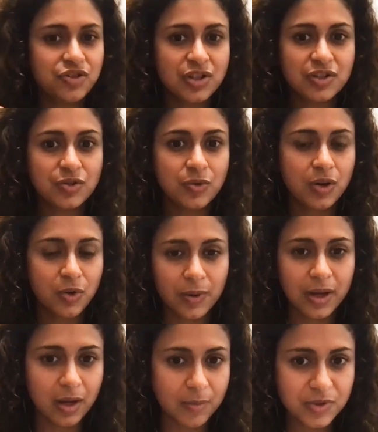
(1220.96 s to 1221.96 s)
let's just do
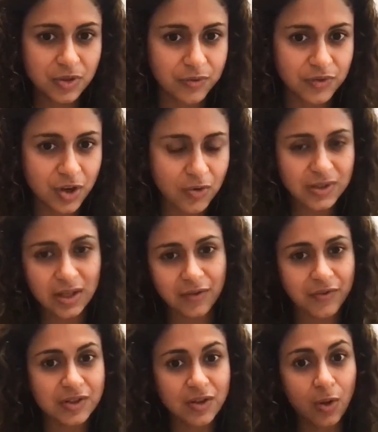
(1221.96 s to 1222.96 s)
a quick observed
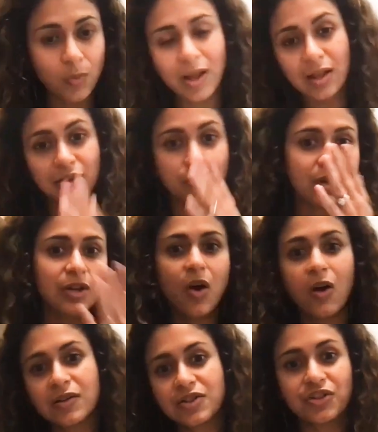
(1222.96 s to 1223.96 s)
dose. And if it's all well, you
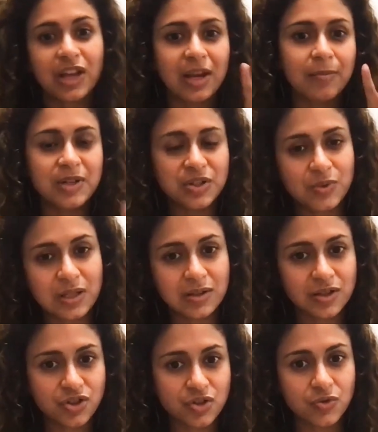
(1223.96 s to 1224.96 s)
can alternate
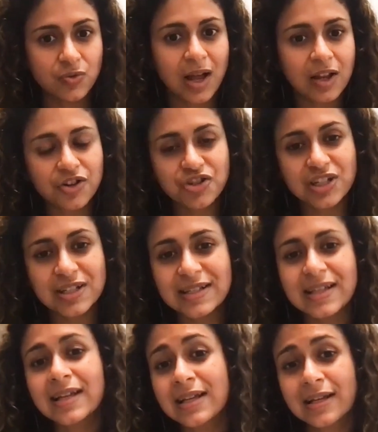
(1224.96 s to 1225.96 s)
between the two
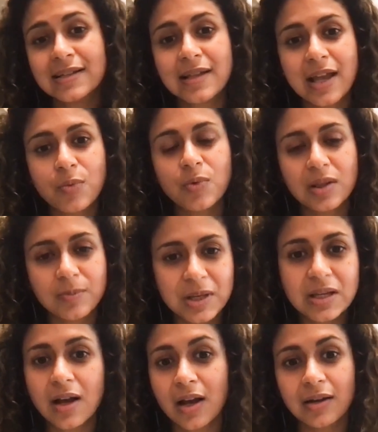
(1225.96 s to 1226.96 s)
allergens. Same
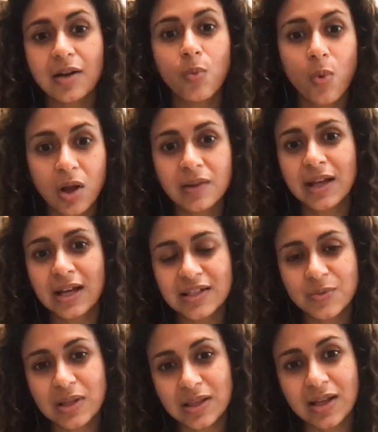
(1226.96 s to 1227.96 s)
with pecan and
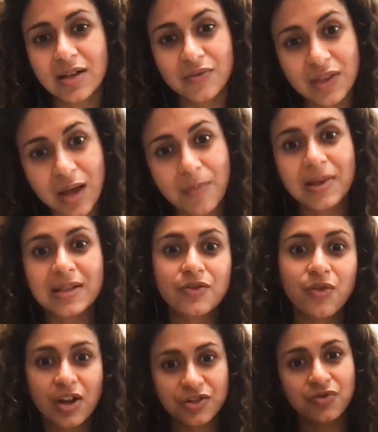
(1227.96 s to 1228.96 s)
walnuts. We think of them
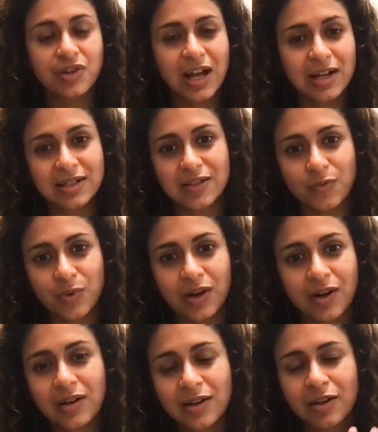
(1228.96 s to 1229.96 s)
as cross-reactive,
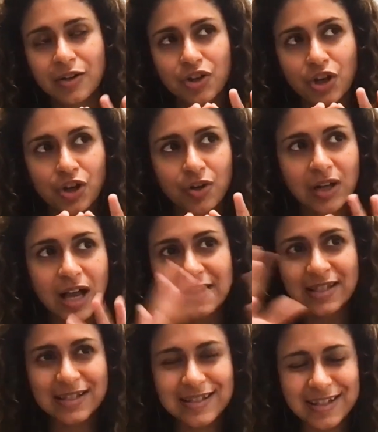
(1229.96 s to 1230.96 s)
where they're
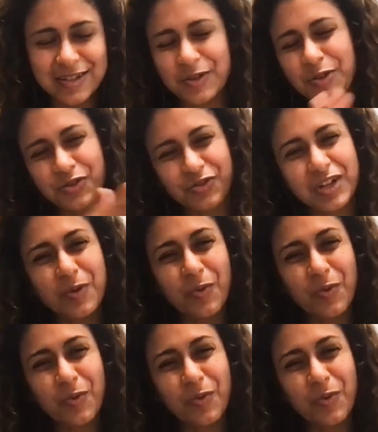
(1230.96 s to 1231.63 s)
cousins. So you